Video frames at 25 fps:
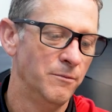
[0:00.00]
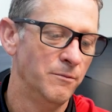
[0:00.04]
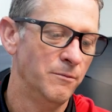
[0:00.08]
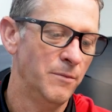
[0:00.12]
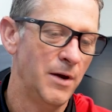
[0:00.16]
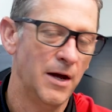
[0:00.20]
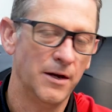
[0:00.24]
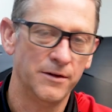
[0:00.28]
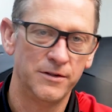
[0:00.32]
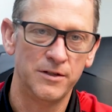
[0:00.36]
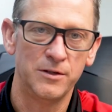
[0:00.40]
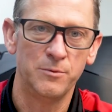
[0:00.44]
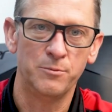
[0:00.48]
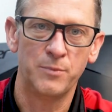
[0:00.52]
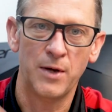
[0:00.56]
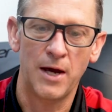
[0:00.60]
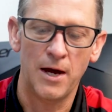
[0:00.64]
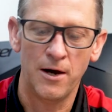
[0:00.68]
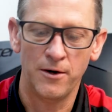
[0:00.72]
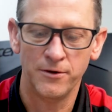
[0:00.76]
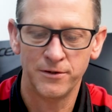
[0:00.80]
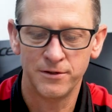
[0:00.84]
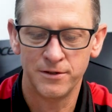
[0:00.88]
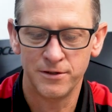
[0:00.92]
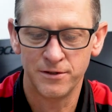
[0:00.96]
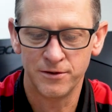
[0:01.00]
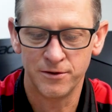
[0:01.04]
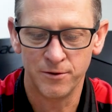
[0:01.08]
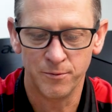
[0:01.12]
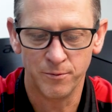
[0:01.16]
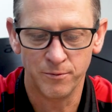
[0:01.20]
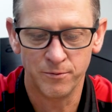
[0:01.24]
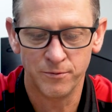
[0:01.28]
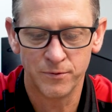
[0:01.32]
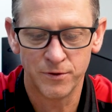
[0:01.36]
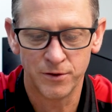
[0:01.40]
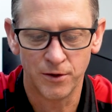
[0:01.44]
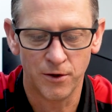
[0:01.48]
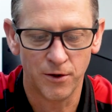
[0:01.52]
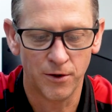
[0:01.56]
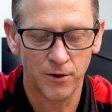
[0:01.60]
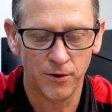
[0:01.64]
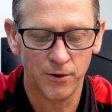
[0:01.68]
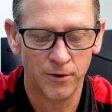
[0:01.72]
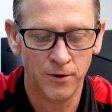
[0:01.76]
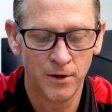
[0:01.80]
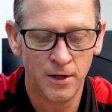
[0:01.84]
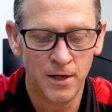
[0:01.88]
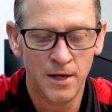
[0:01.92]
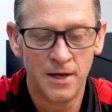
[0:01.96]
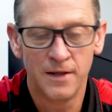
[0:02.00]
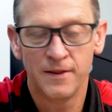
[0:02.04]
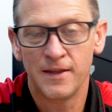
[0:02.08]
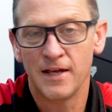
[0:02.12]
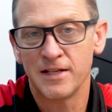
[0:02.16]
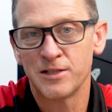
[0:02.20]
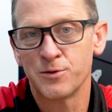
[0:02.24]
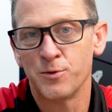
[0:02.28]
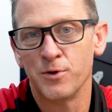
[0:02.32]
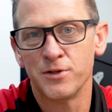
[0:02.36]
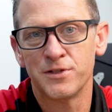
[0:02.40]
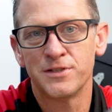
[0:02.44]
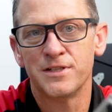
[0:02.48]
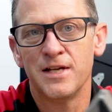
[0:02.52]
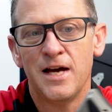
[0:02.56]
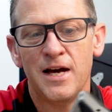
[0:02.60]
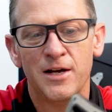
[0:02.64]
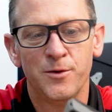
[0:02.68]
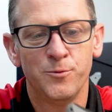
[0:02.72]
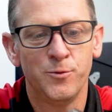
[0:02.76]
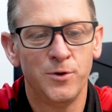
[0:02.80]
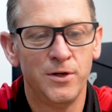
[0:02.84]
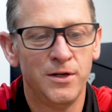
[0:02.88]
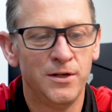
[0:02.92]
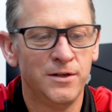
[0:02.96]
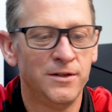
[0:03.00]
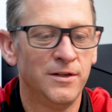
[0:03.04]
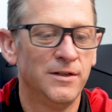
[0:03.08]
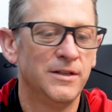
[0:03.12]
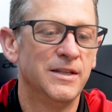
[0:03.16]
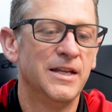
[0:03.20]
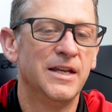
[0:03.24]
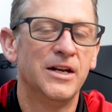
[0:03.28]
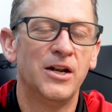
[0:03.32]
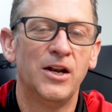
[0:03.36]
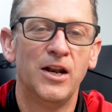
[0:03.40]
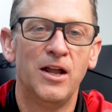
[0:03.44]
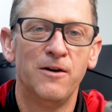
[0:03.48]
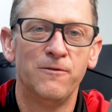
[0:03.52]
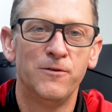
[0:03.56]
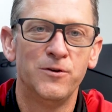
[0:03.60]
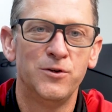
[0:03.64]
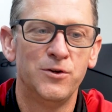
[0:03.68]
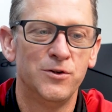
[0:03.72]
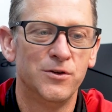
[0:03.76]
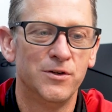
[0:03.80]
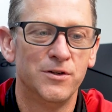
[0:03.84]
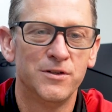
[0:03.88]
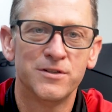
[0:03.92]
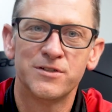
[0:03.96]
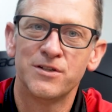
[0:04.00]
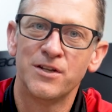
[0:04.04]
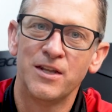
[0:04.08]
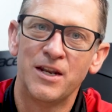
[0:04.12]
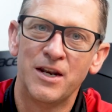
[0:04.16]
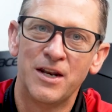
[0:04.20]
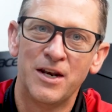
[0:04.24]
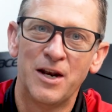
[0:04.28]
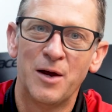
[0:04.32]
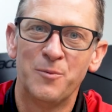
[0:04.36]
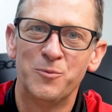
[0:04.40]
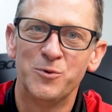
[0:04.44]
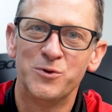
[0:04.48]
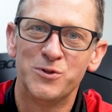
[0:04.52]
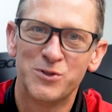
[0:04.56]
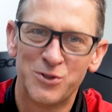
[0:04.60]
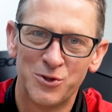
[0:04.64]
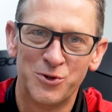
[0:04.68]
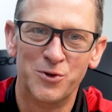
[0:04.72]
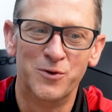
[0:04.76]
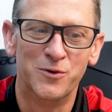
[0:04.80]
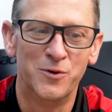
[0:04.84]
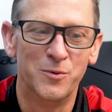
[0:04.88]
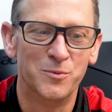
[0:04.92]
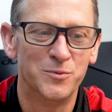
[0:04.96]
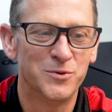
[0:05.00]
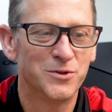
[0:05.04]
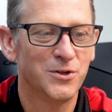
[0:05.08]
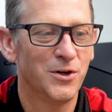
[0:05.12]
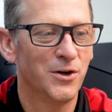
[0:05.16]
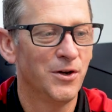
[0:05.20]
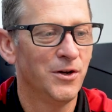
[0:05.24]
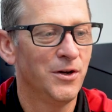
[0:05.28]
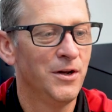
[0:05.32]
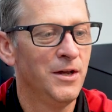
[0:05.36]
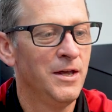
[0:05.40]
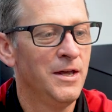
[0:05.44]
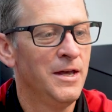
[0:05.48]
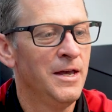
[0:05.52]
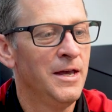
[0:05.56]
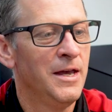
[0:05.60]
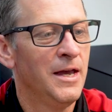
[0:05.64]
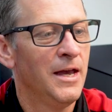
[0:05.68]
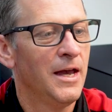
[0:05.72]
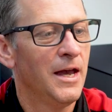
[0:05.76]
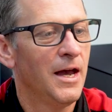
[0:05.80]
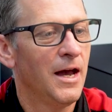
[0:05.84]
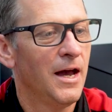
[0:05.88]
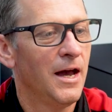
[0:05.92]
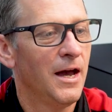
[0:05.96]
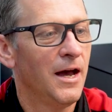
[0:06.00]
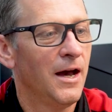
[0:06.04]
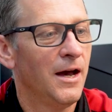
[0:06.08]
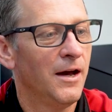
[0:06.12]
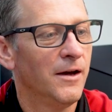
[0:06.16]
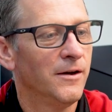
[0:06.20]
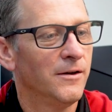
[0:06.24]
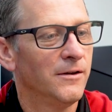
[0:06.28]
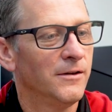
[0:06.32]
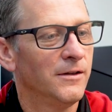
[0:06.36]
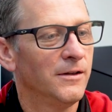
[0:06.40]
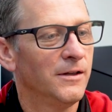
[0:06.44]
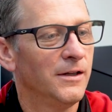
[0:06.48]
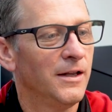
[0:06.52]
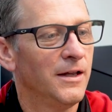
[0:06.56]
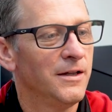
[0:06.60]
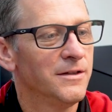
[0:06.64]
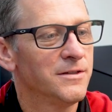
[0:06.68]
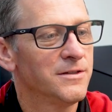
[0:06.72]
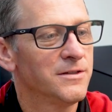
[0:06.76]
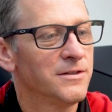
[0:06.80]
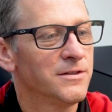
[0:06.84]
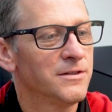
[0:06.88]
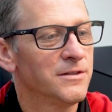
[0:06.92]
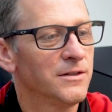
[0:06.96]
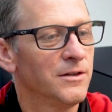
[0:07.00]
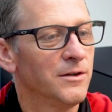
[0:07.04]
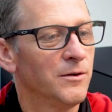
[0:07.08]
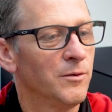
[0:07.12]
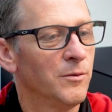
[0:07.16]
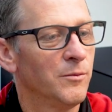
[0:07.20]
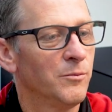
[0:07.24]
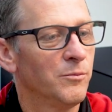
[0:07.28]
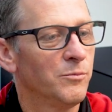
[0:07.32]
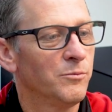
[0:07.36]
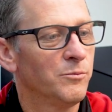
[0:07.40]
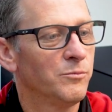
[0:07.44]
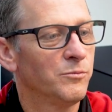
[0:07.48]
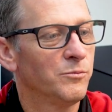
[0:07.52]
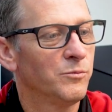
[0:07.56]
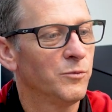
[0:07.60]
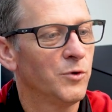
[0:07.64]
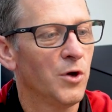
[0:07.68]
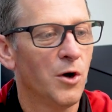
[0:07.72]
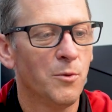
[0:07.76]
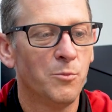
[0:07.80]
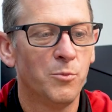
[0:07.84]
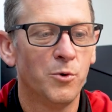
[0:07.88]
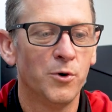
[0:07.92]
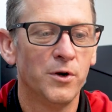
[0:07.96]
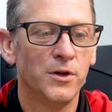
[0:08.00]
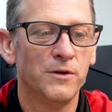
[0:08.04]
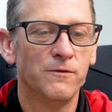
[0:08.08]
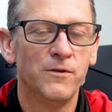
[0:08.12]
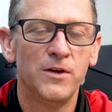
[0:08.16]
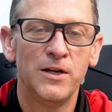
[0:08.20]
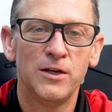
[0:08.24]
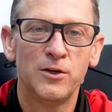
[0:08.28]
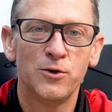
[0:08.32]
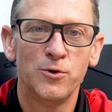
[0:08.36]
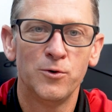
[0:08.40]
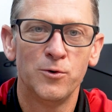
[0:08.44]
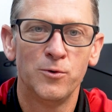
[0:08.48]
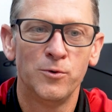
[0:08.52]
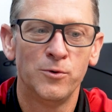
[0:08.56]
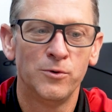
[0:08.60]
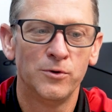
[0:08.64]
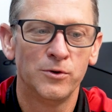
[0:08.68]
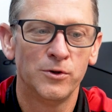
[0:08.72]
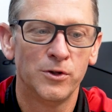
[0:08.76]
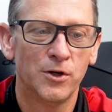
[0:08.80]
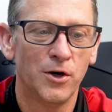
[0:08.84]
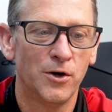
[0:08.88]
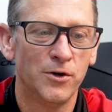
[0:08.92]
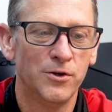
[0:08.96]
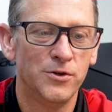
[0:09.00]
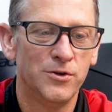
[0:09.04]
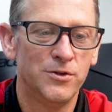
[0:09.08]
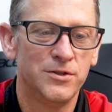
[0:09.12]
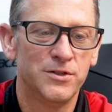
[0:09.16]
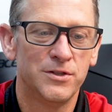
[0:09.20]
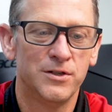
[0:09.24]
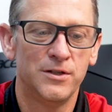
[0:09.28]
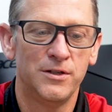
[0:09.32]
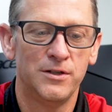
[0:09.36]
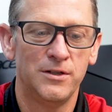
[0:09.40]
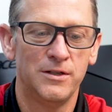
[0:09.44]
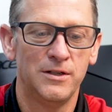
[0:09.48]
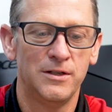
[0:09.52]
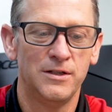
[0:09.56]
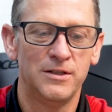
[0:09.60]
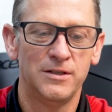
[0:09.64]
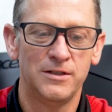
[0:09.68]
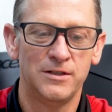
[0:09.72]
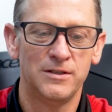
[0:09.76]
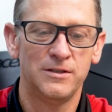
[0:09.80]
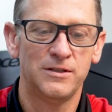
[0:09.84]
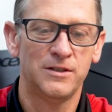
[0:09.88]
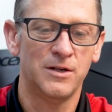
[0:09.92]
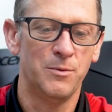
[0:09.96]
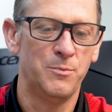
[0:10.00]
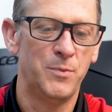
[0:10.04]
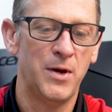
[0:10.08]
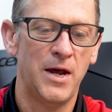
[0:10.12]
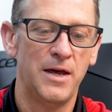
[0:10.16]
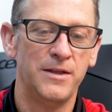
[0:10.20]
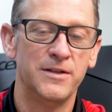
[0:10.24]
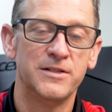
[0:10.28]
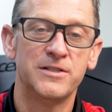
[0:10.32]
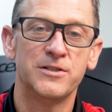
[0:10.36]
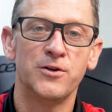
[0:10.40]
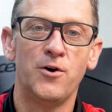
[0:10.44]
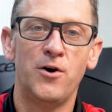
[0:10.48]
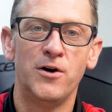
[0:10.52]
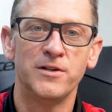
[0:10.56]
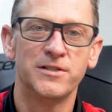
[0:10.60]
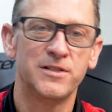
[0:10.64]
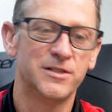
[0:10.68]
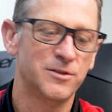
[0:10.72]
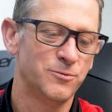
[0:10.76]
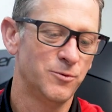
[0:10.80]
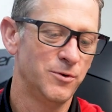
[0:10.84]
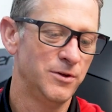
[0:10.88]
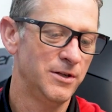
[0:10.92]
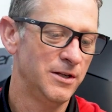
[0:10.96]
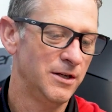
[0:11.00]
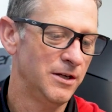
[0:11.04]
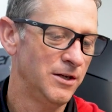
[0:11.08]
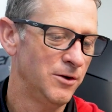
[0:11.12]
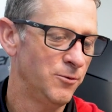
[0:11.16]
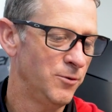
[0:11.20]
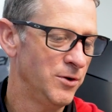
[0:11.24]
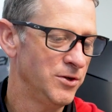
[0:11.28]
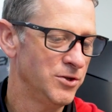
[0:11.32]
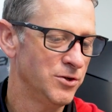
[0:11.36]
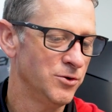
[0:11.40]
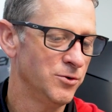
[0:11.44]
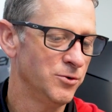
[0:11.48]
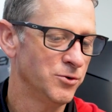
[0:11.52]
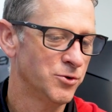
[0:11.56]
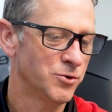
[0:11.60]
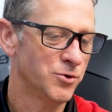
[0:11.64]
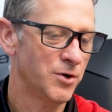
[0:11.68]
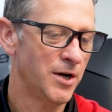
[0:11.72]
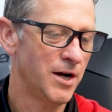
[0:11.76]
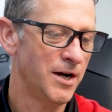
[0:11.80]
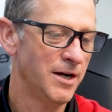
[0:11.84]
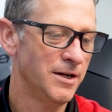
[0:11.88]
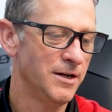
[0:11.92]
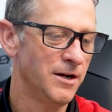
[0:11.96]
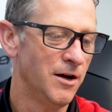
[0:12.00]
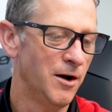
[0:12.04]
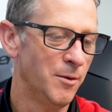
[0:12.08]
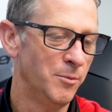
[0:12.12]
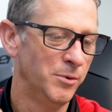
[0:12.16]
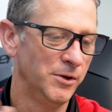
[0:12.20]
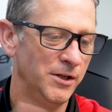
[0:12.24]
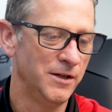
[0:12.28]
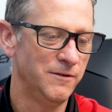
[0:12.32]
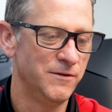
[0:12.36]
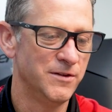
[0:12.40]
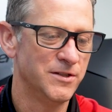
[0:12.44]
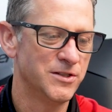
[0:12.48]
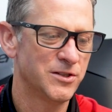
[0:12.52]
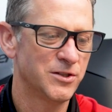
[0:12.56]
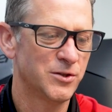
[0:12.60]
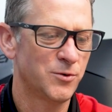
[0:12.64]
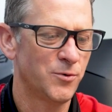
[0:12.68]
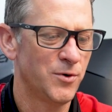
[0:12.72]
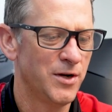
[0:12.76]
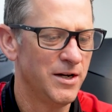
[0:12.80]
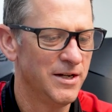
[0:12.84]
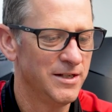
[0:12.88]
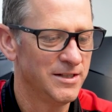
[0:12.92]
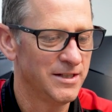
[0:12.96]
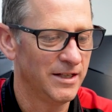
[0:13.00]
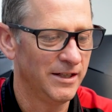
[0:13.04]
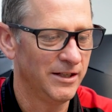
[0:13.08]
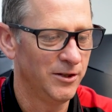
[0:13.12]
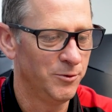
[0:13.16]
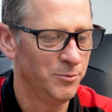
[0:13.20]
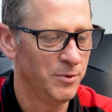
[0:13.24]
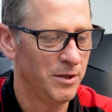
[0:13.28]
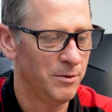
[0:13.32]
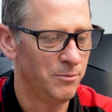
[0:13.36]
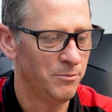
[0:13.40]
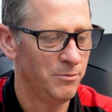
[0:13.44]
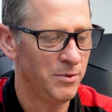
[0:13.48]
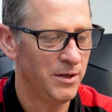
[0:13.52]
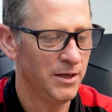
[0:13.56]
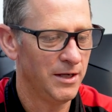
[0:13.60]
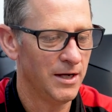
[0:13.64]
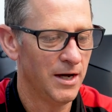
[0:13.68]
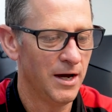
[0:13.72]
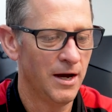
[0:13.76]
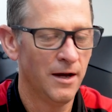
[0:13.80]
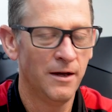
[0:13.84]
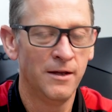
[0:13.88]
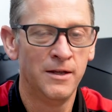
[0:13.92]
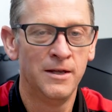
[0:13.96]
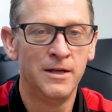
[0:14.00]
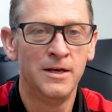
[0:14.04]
mounting power system. So that's what I started with. Then I love the unit, so then I end up with two of them. So let's go and put it in the vehicle, go use it, compare the sizes with the original Tread. I believe the screen is a little bit bigger.